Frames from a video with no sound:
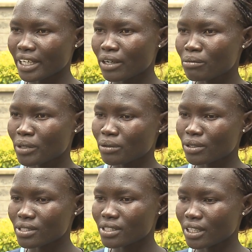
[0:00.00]
in Kakuma
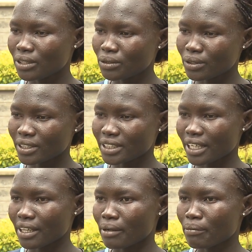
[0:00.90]
because I do
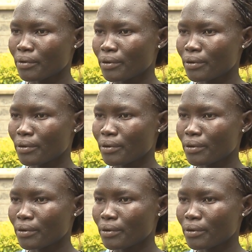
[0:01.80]
contact them.